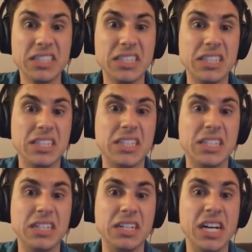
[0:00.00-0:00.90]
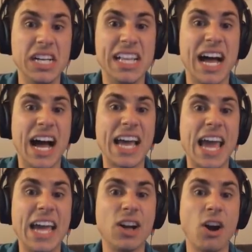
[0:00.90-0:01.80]
Oh, I
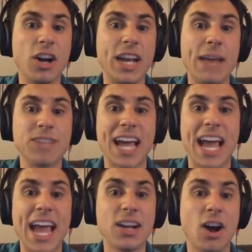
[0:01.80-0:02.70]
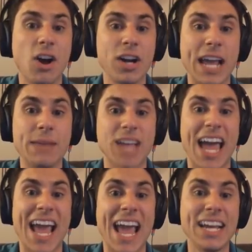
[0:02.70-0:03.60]
hate horror games. I hate horror games.
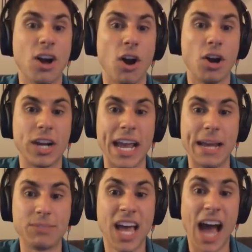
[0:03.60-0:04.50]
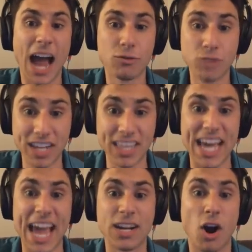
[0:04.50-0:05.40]
I hate horror games. I
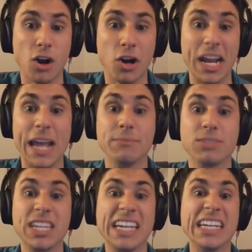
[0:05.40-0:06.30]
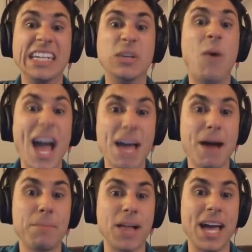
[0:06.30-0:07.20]
really hate horror games. Why am
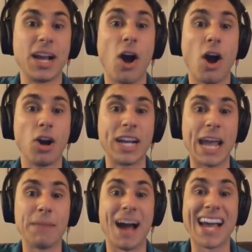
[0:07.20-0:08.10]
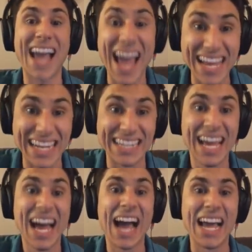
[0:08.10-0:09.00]
I playing a horror game? I hate it.
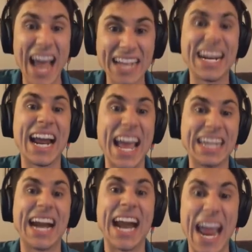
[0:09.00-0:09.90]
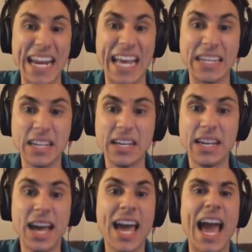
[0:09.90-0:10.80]
I hate it. I hate it. I hate it.
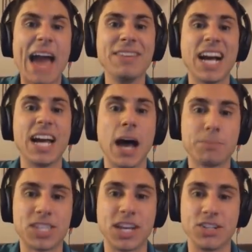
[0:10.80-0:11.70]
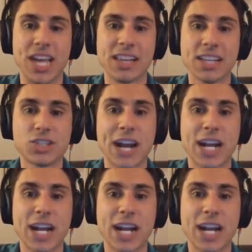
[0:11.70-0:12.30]
Hey, I haven't gone upstairs yet. Let's try to